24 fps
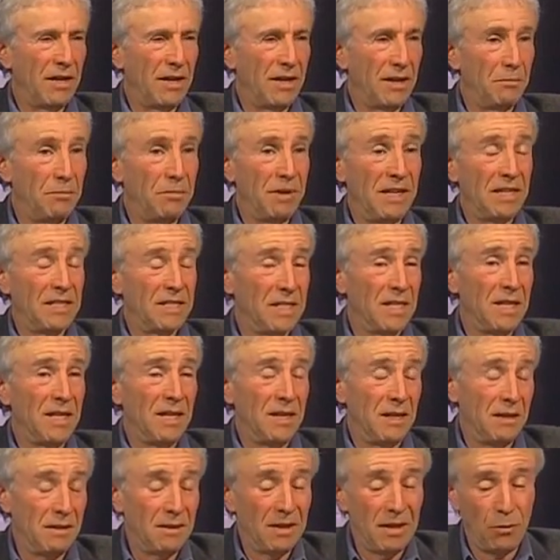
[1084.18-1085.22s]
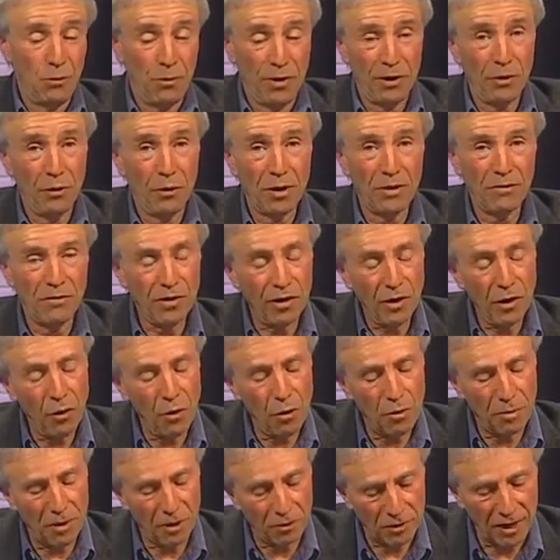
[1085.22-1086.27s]
in BC that we don't even know
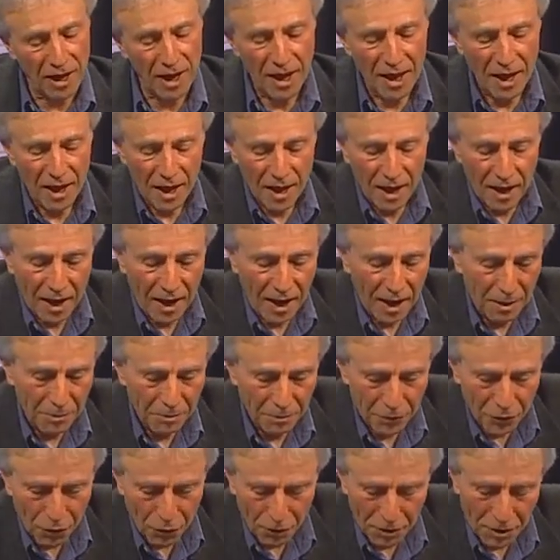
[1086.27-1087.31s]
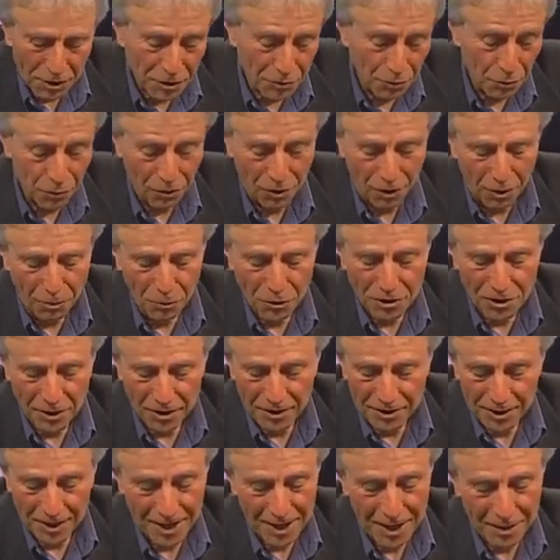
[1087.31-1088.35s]
about. Torrance, we're almost out
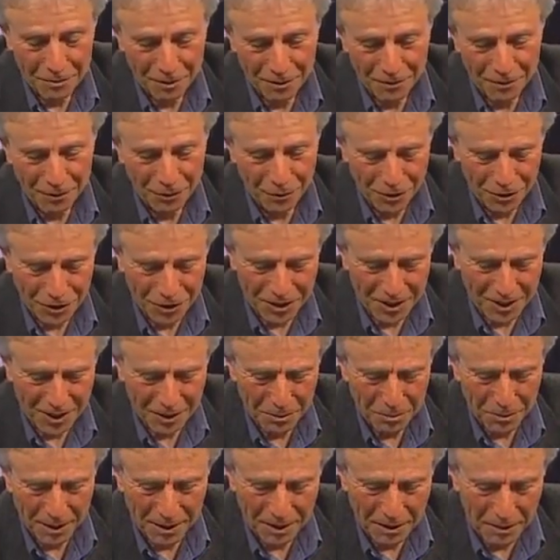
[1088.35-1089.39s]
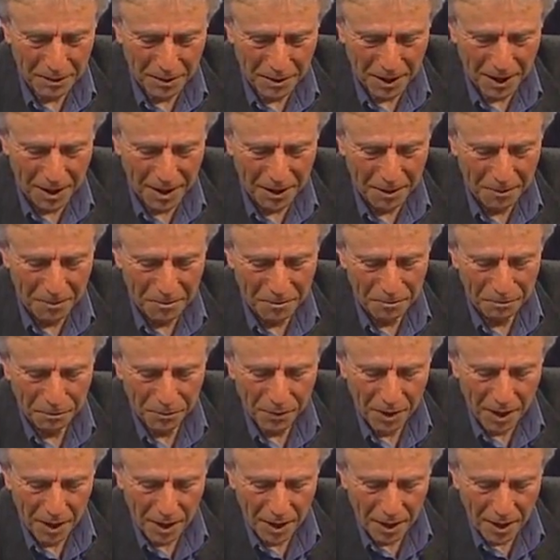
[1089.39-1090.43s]
of time, unfortunately, but
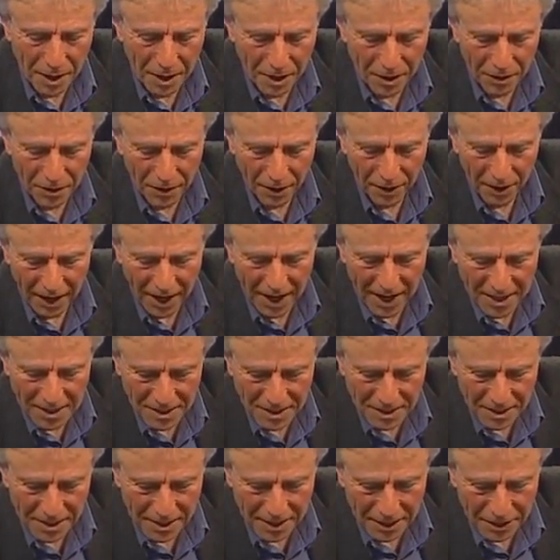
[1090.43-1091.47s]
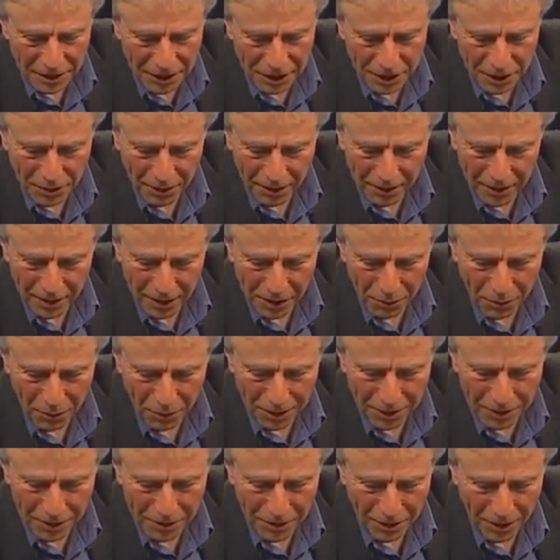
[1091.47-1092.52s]
the last issue I think you
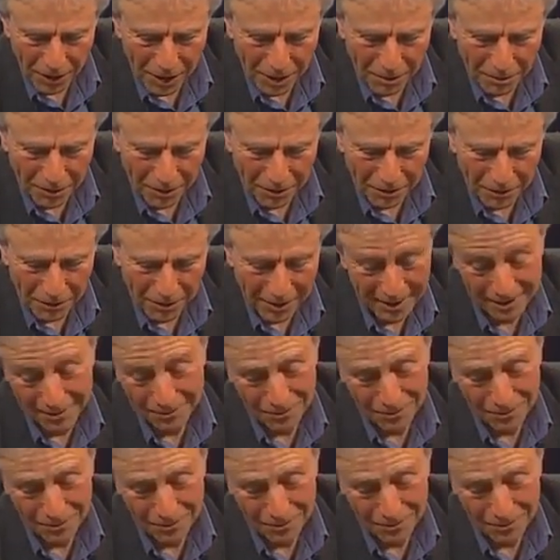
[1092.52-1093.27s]
wanted to talk about, well,